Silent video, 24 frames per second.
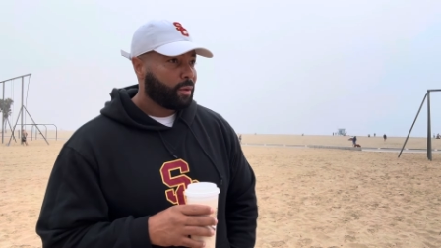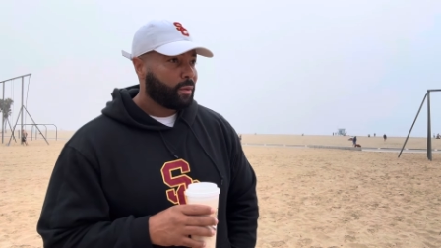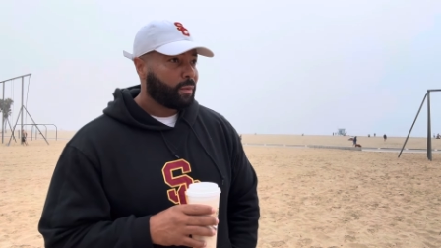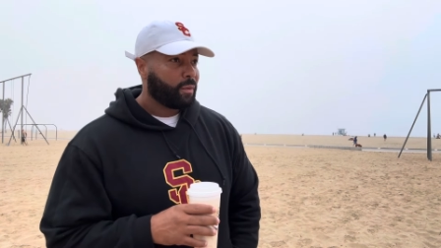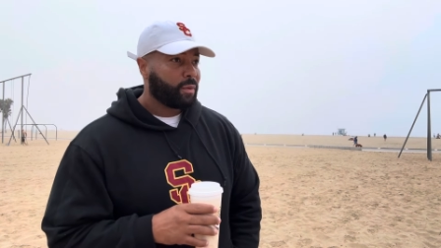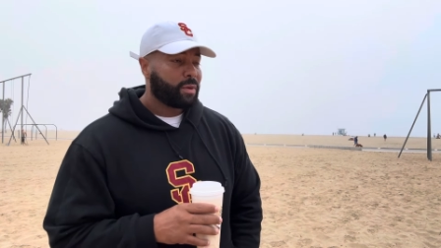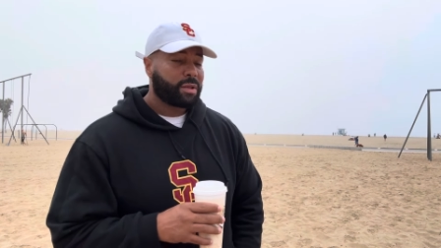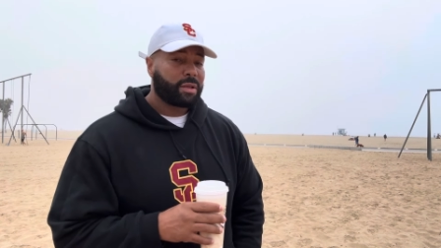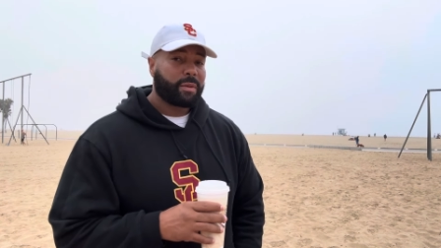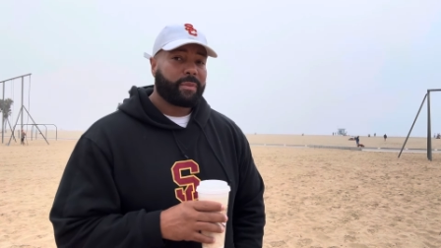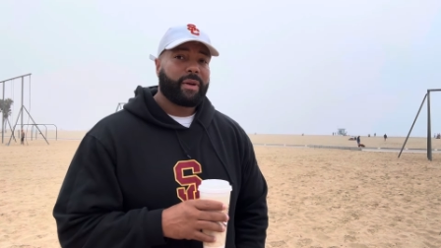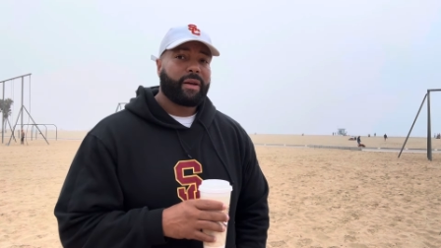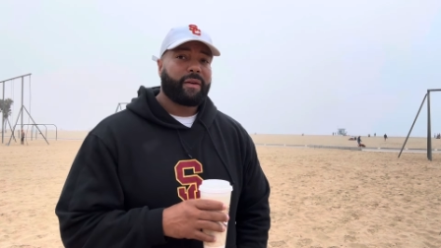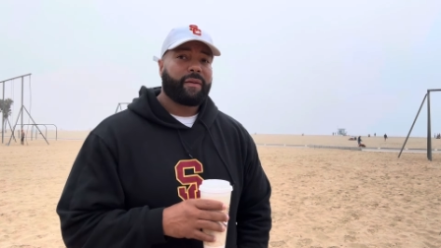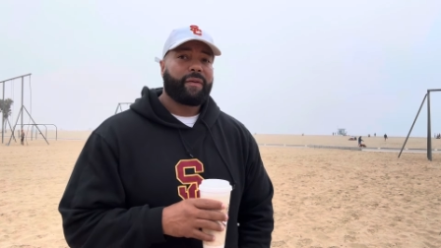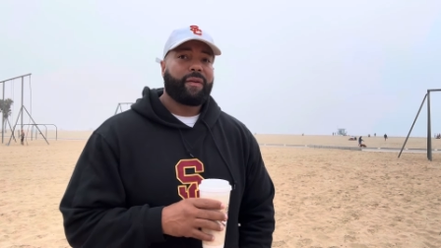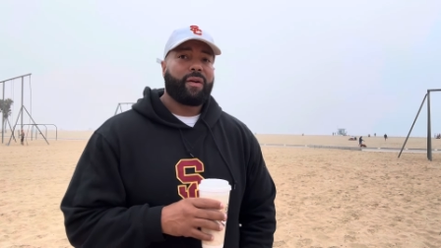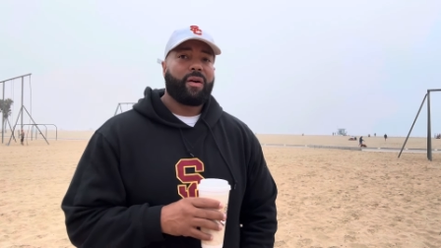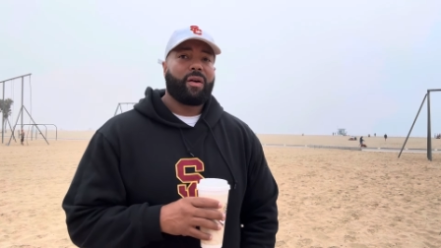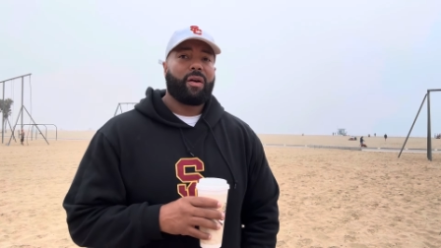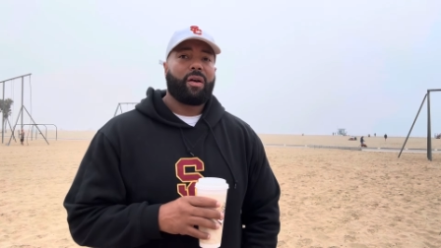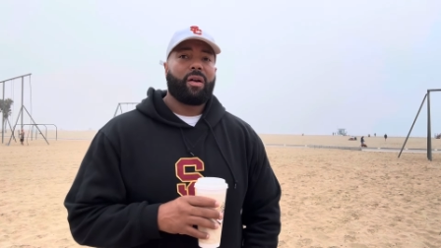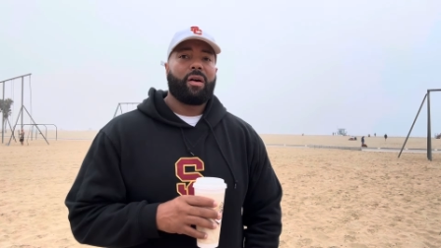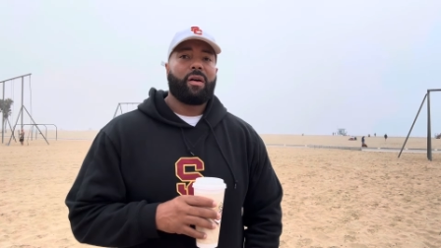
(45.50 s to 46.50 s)
was a big
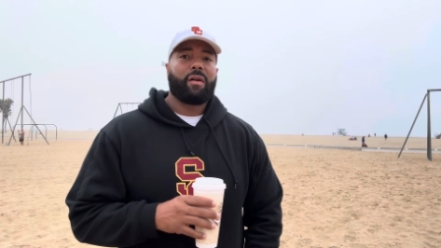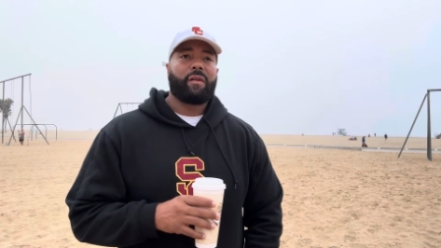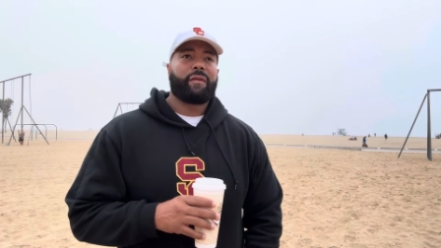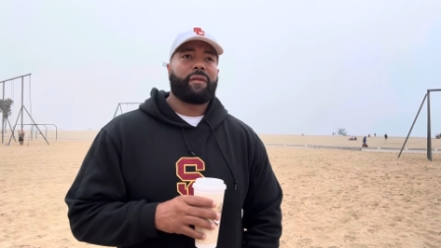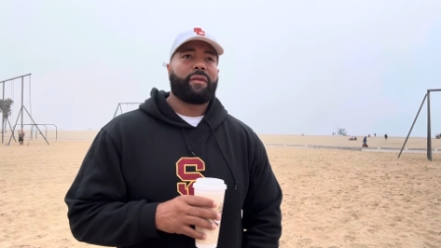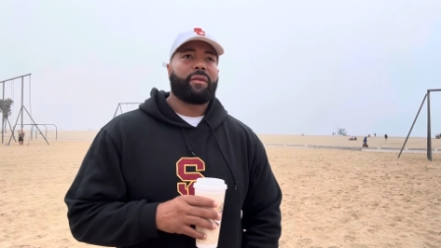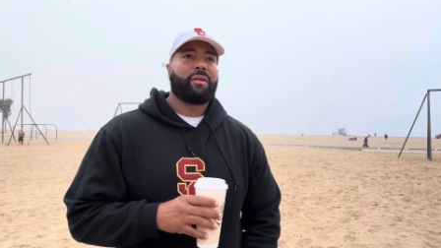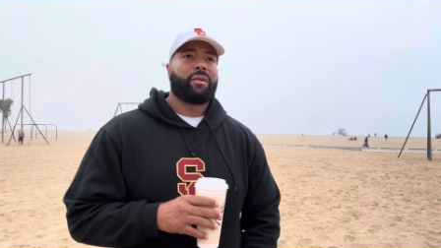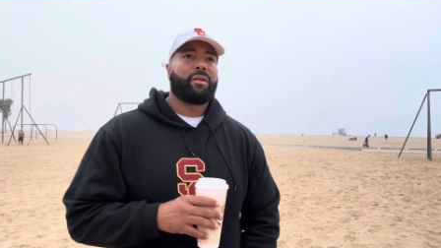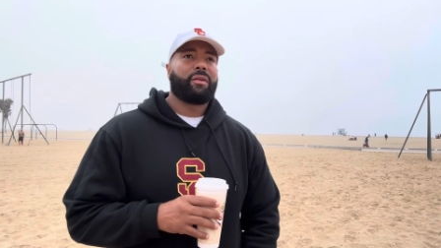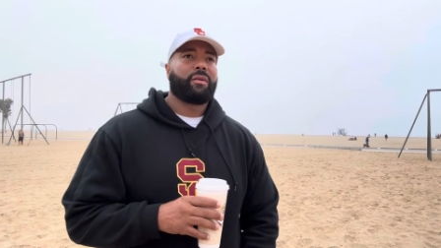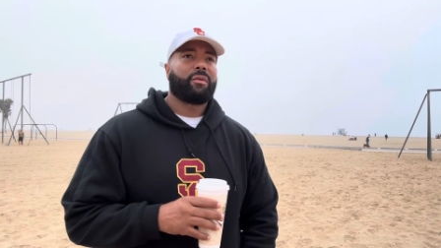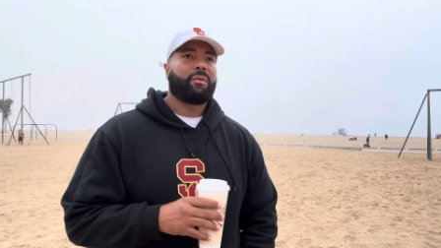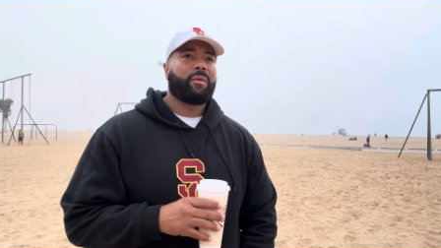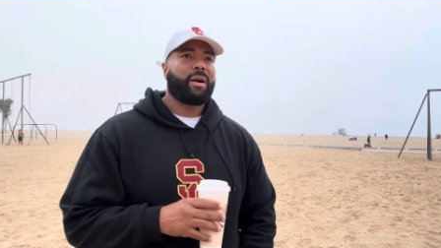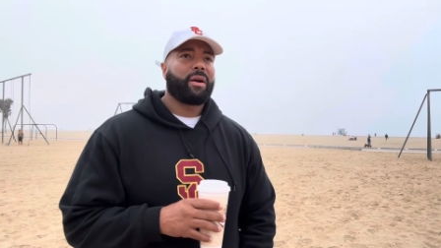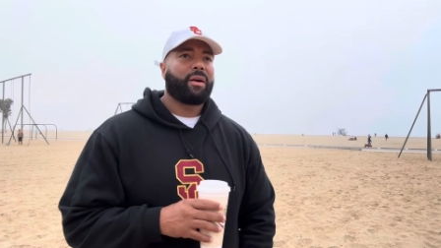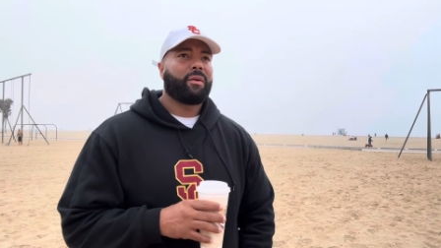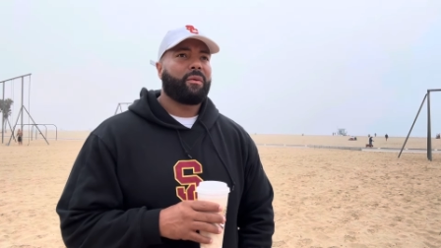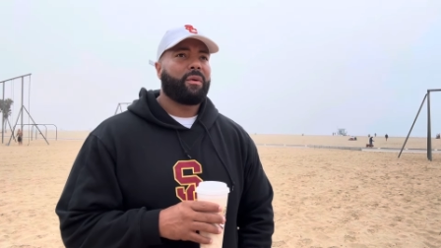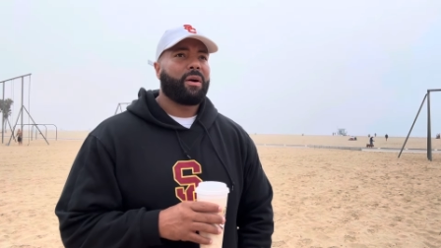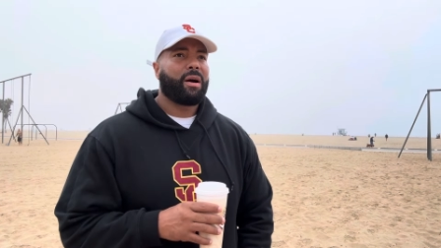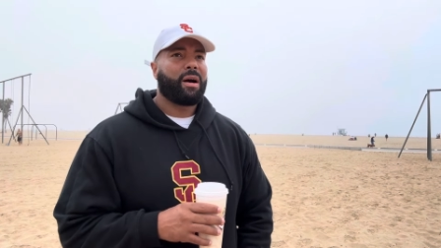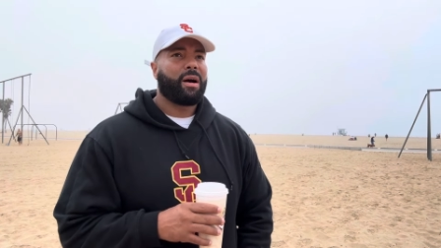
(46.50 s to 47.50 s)
fall off
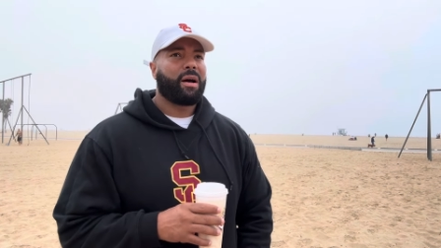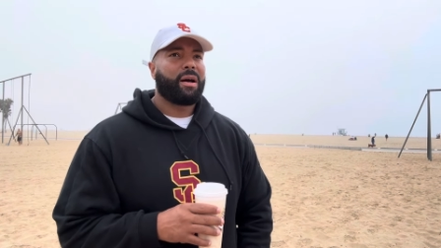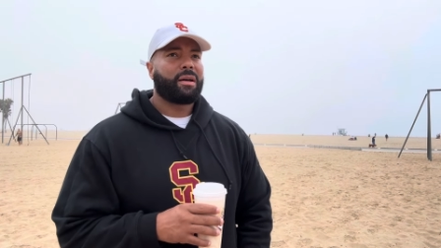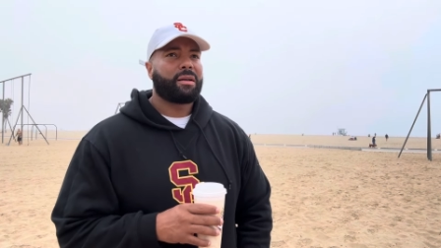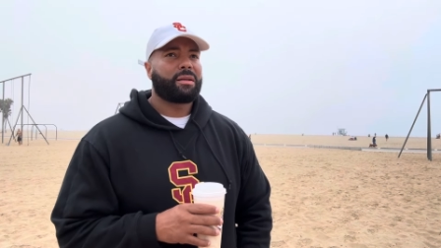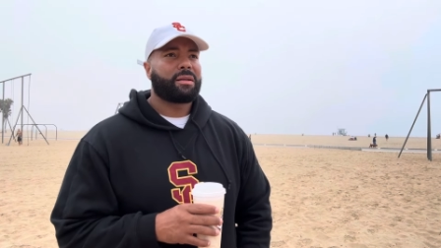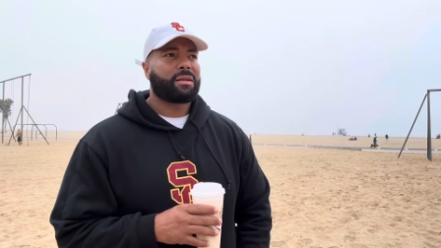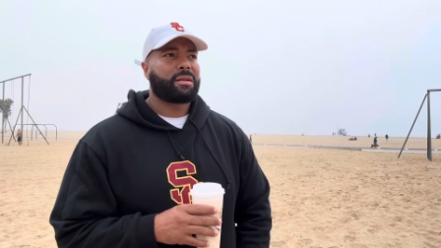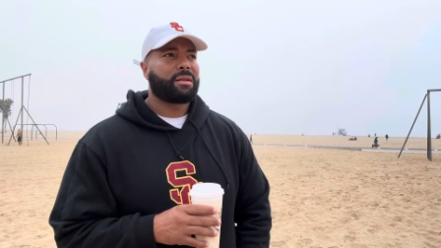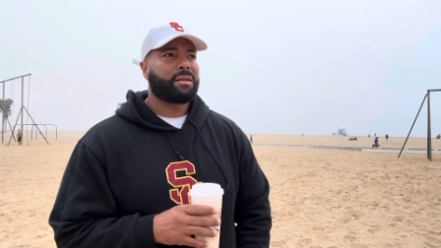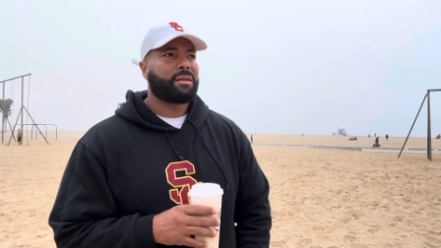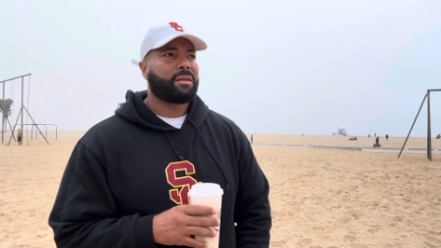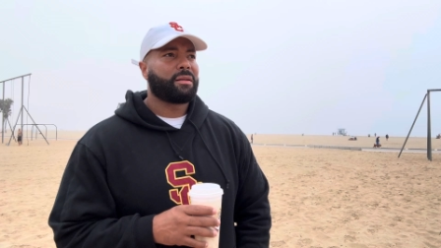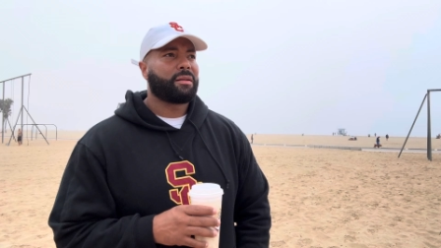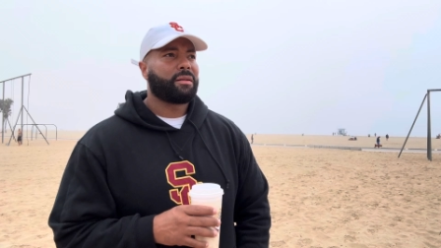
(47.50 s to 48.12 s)
record-wise